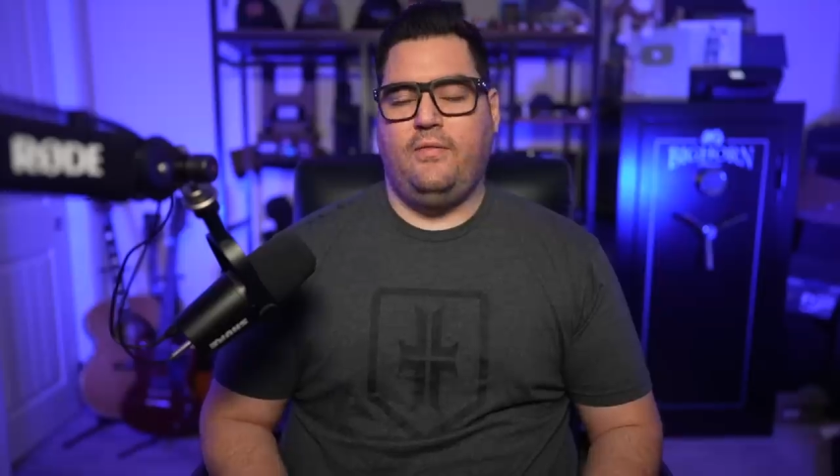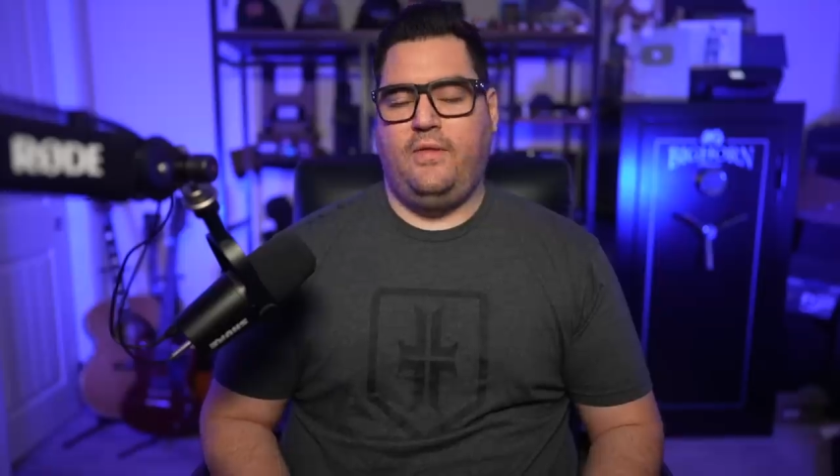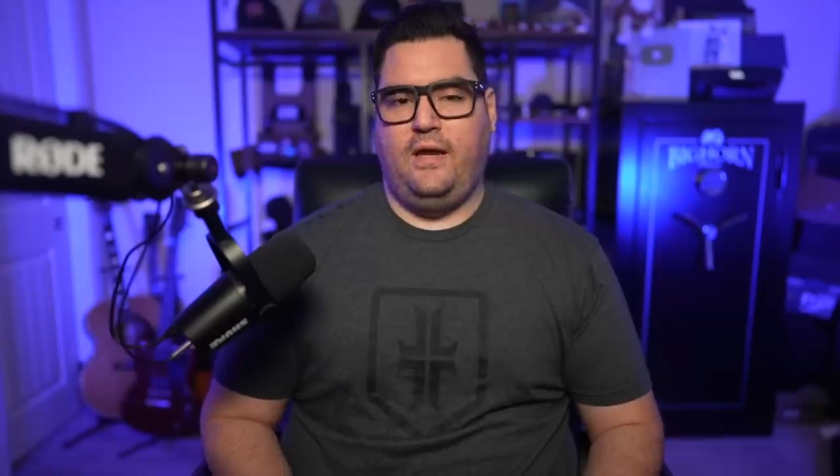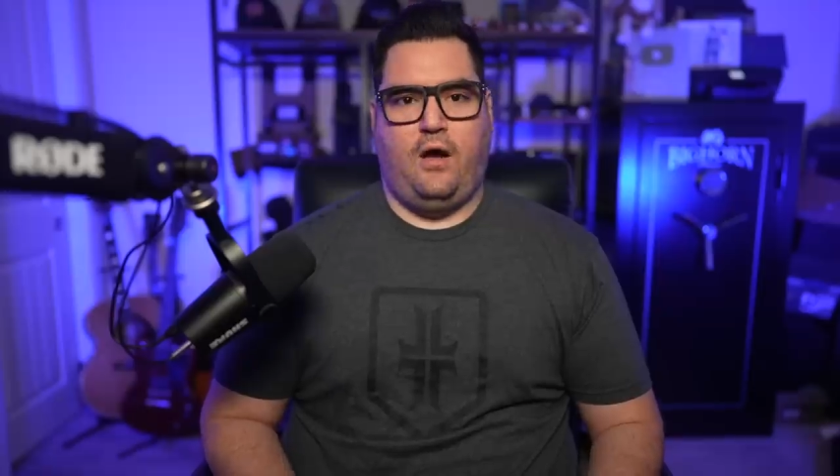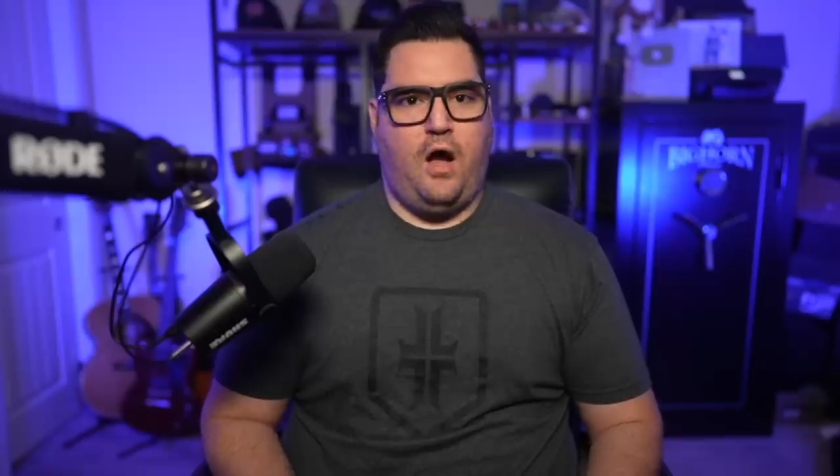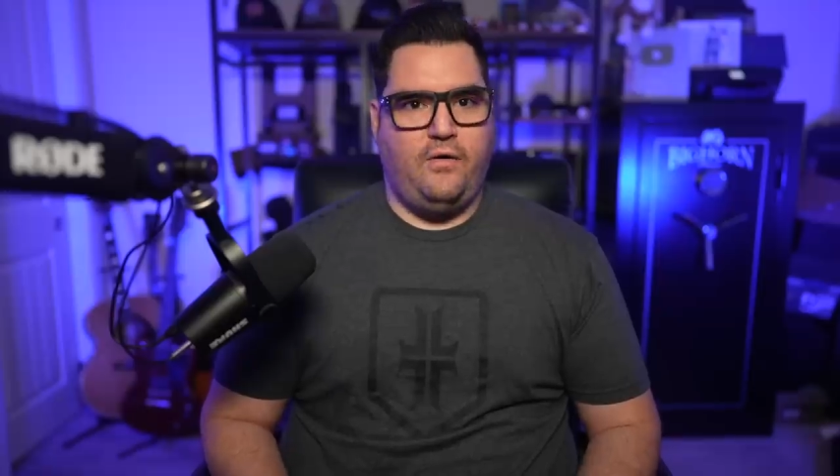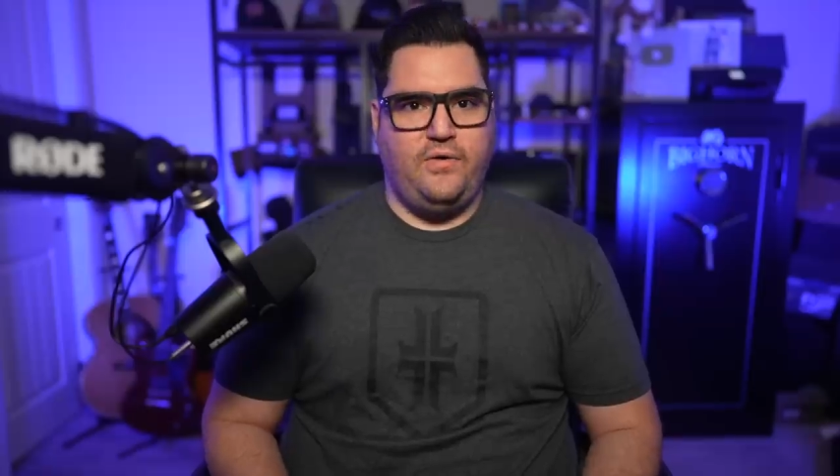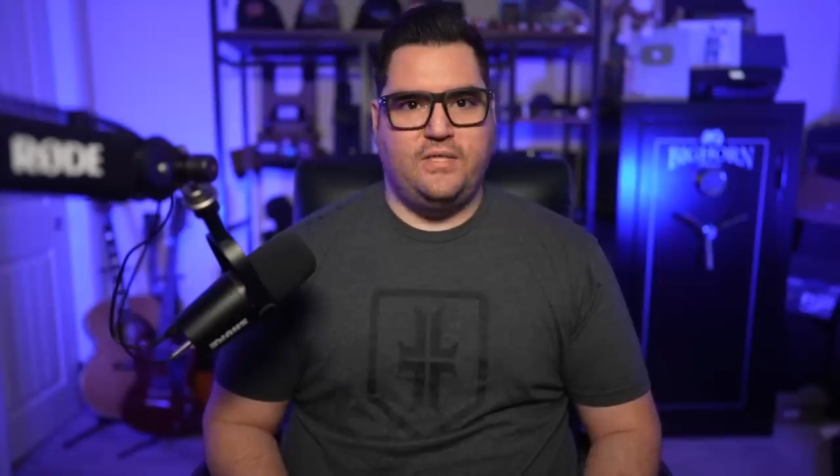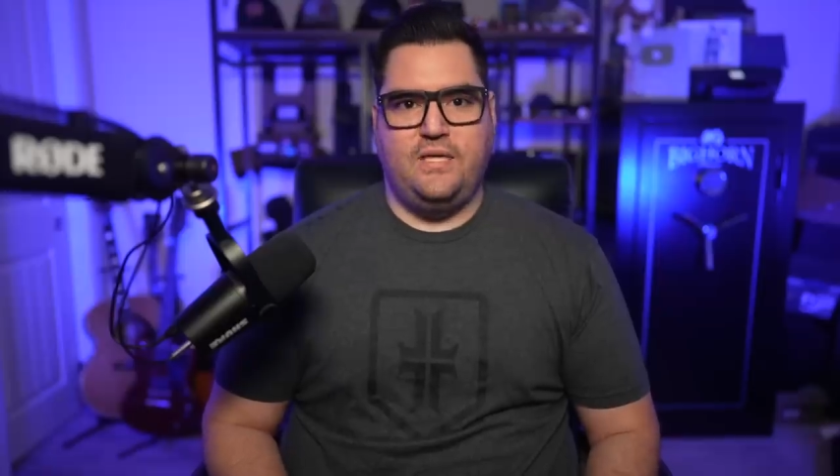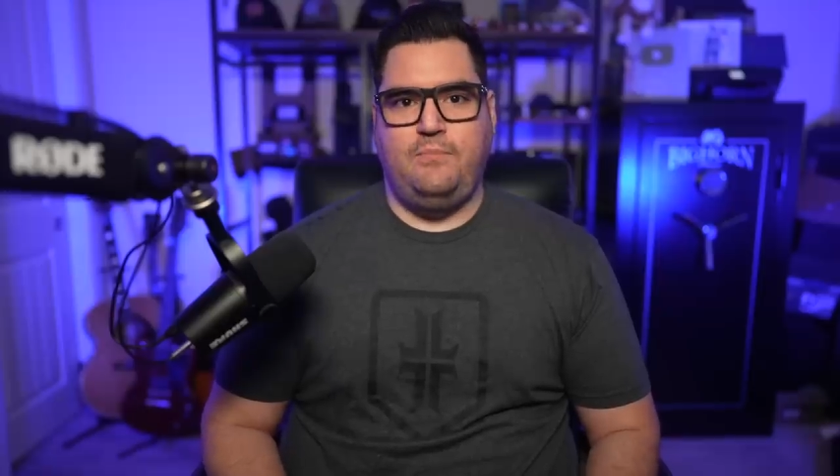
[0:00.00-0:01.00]
then
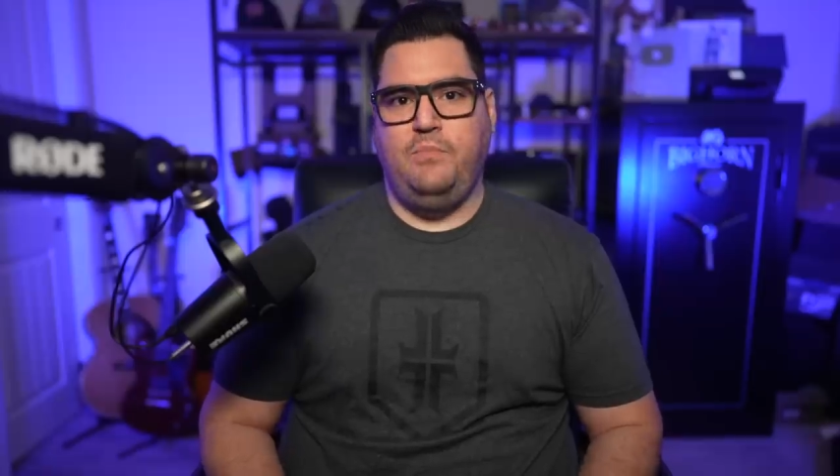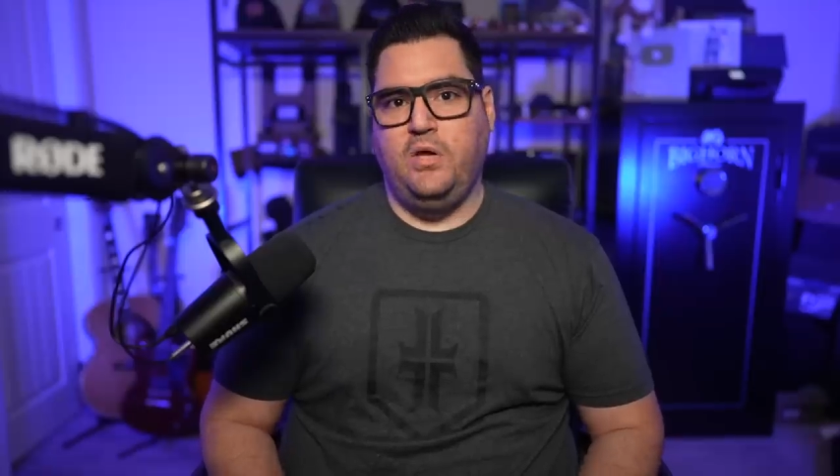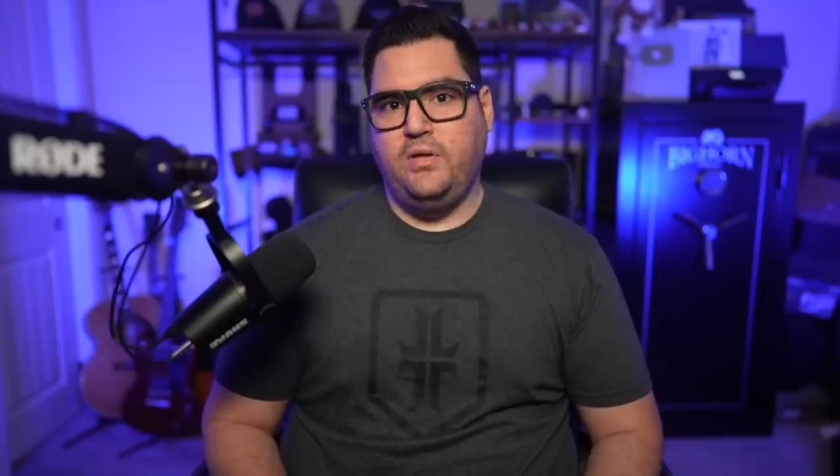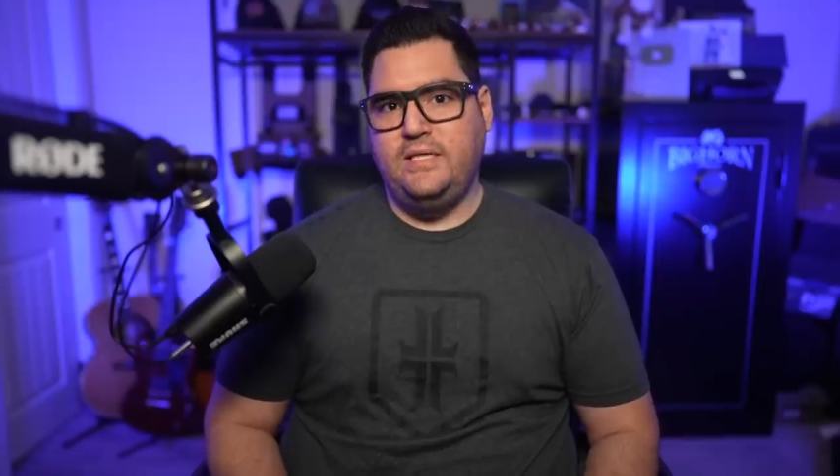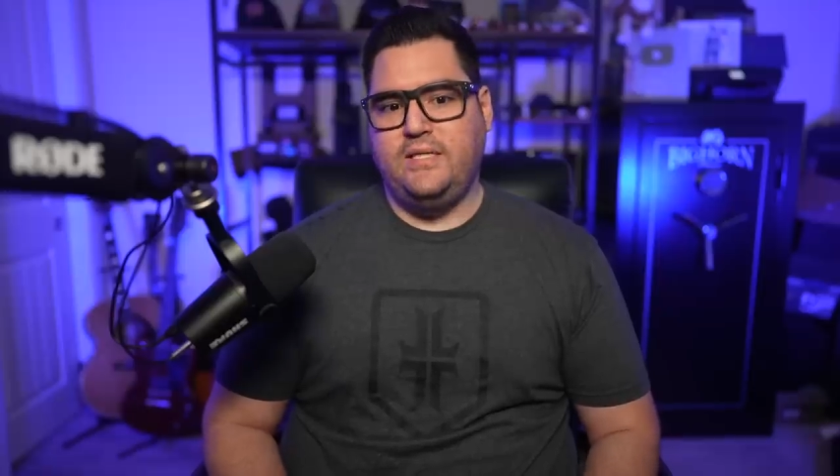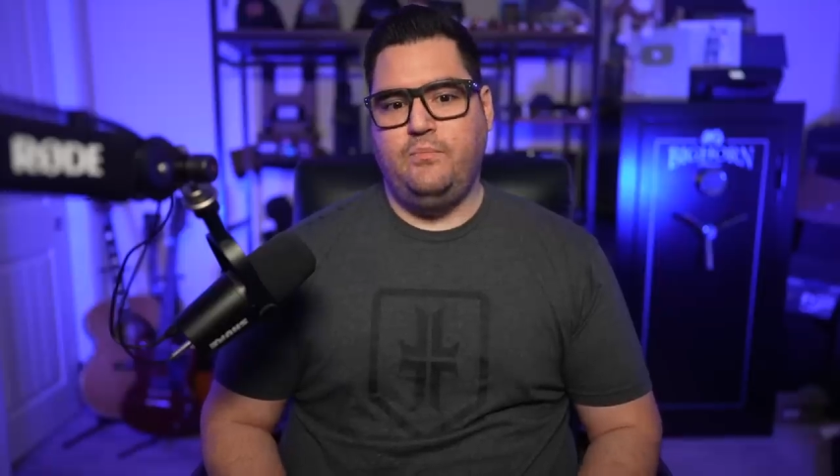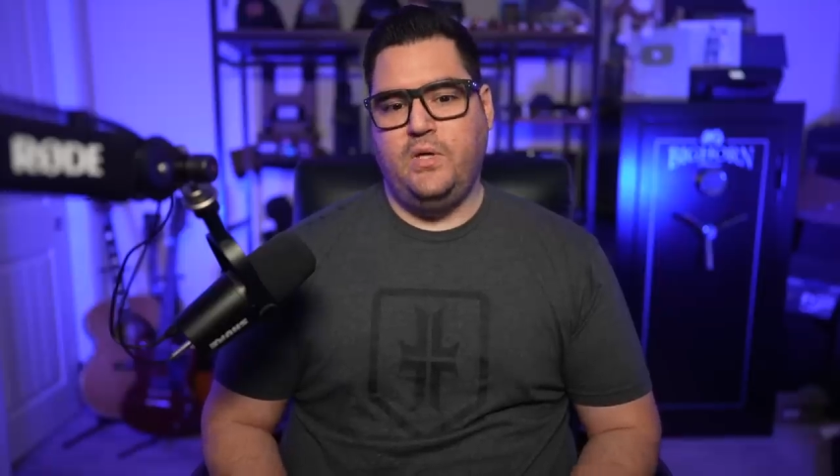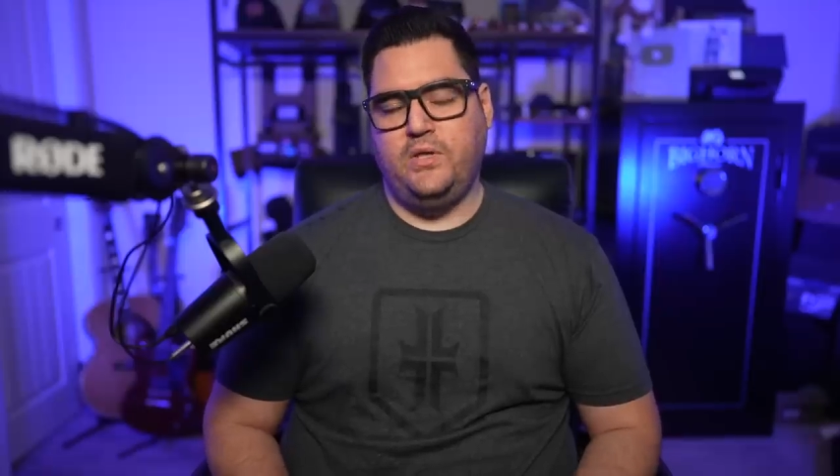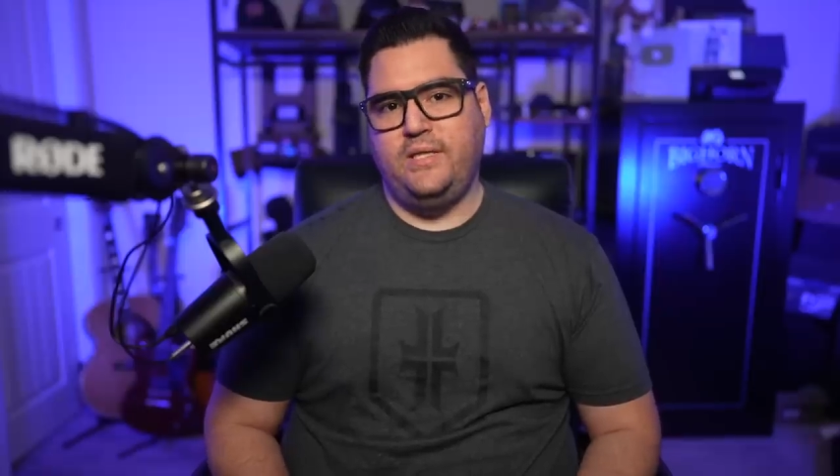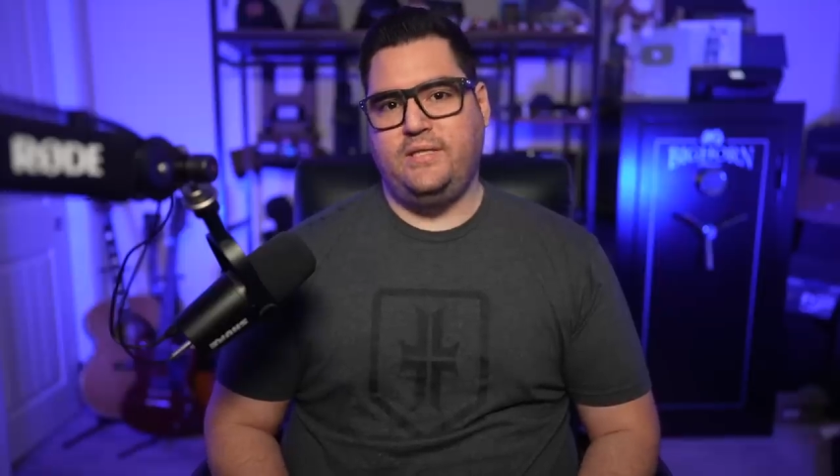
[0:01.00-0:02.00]
obviously millions and
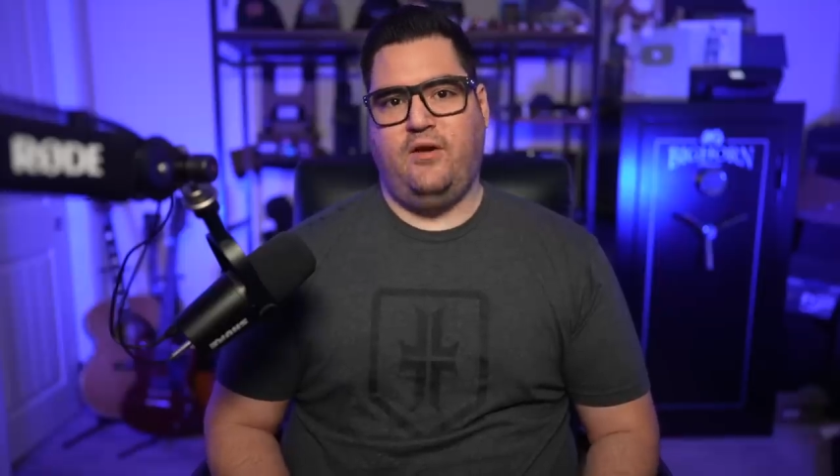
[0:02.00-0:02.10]
millions